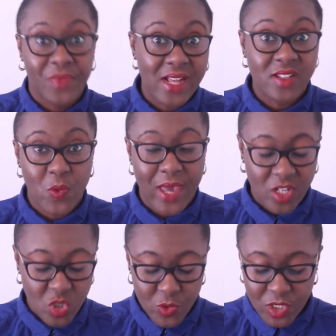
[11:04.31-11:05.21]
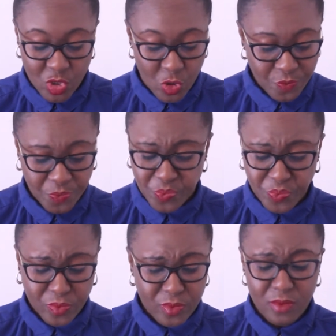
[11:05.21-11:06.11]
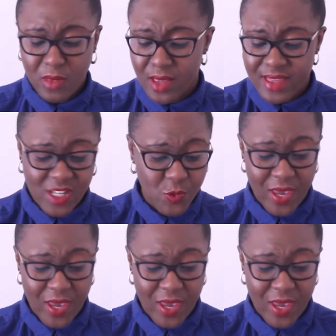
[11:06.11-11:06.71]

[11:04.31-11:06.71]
That's the way I do it. So that's